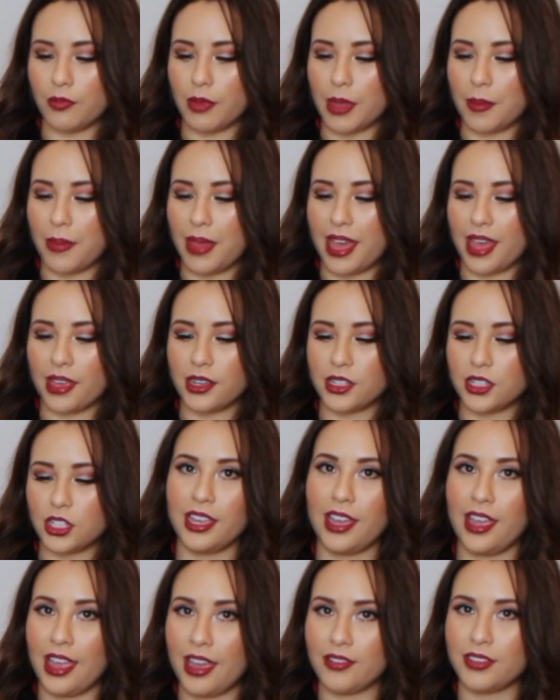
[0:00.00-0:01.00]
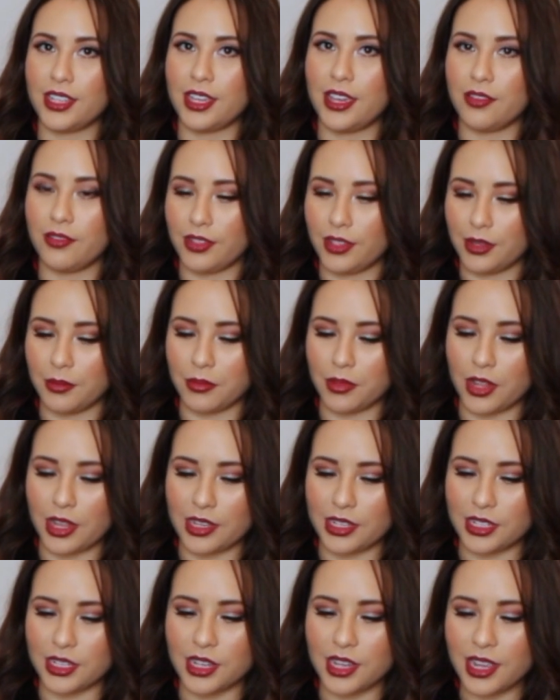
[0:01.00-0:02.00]
my bags. I have to have a lip
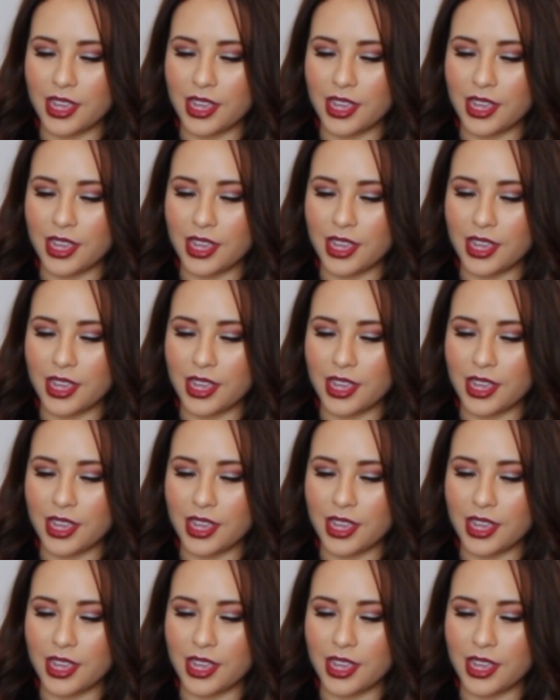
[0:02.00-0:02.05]
gloss.